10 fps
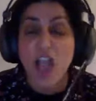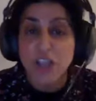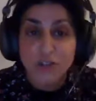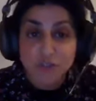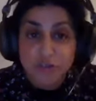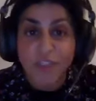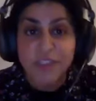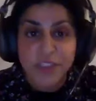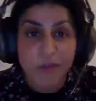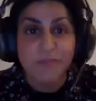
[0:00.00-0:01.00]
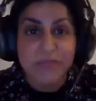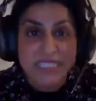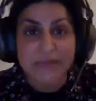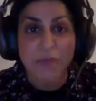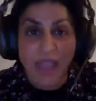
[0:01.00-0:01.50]
I could run the
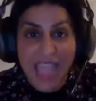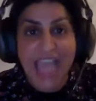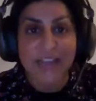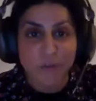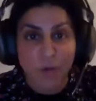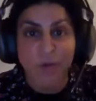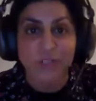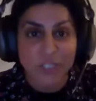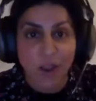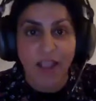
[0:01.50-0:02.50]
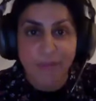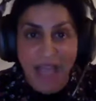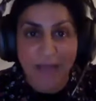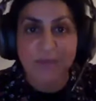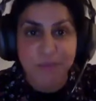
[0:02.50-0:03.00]
numbers in my head all the time
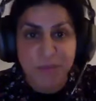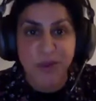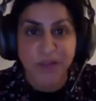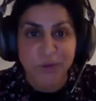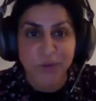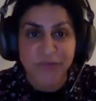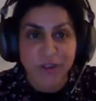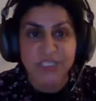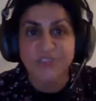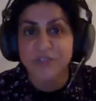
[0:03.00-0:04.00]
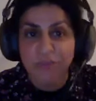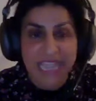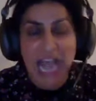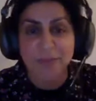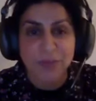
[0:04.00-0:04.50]
how many people I thought were voting for me,
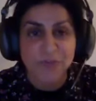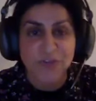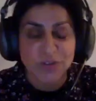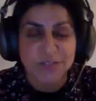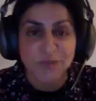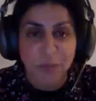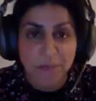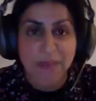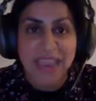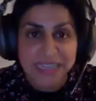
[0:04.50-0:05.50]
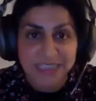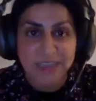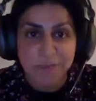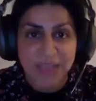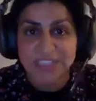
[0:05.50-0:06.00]
how many were voting for my main
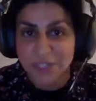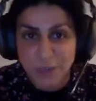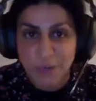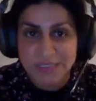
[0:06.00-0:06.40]
competitor who